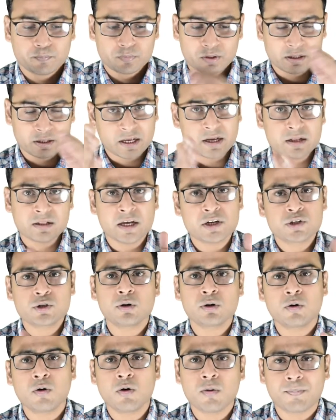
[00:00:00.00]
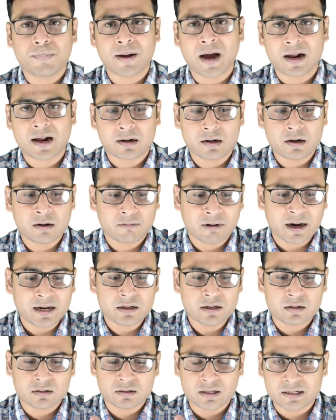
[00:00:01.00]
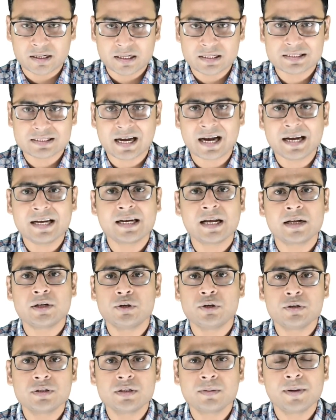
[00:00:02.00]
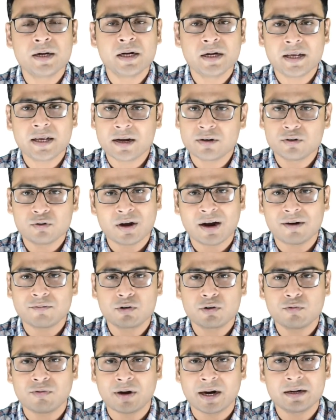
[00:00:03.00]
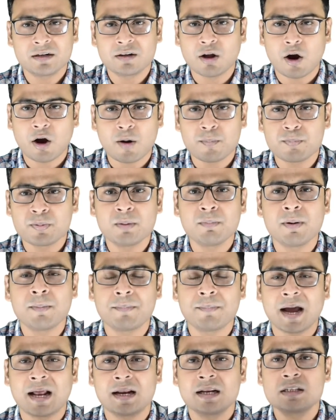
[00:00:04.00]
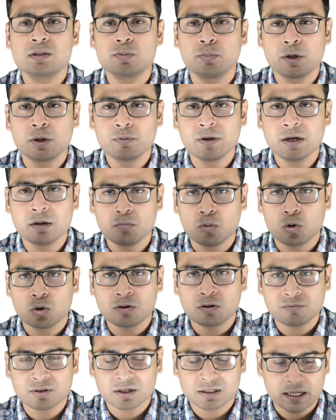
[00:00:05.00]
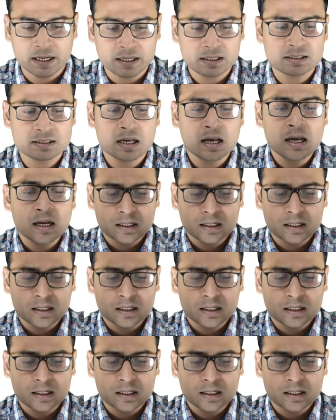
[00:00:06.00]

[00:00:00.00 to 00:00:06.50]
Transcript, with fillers: They should go parallel, right? The design and usability, and you have to find the optimum balance between both of the things.